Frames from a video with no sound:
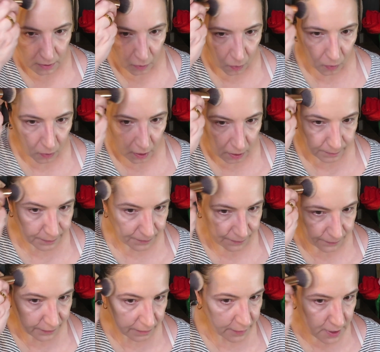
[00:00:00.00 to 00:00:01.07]
Or
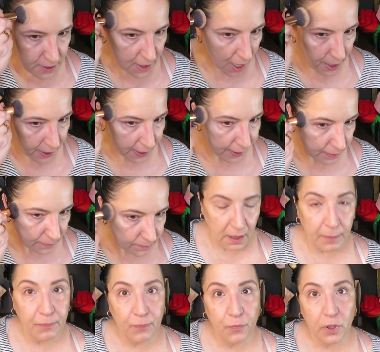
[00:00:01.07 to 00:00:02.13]
siding.
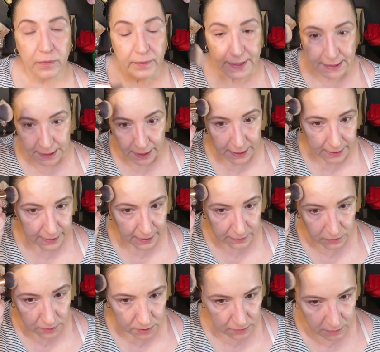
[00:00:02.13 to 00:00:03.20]
Yep, we're re-siding the
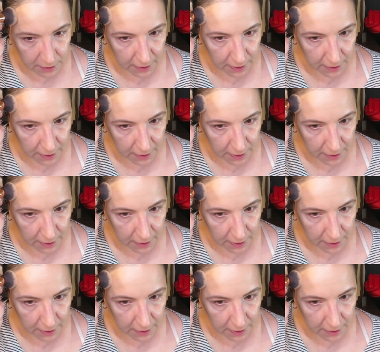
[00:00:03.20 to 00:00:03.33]
house.